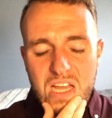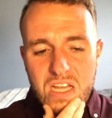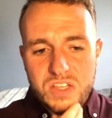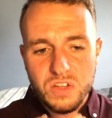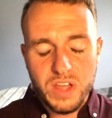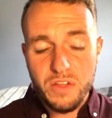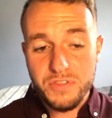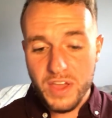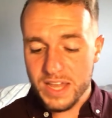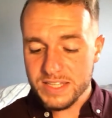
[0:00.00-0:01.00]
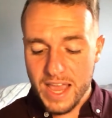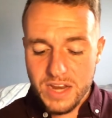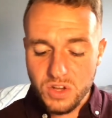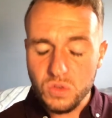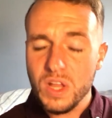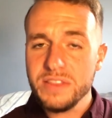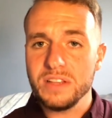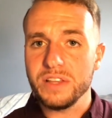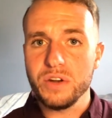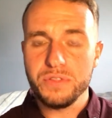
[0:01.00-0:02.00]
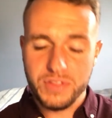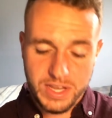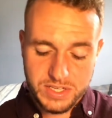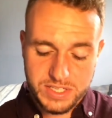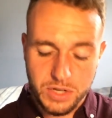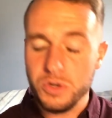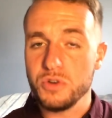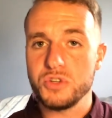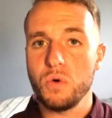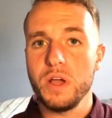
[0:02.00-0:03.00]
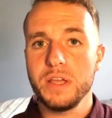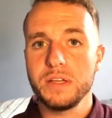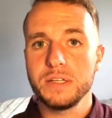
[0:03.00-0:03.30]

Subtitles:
so the other thing is, don't let the little things steal your joy.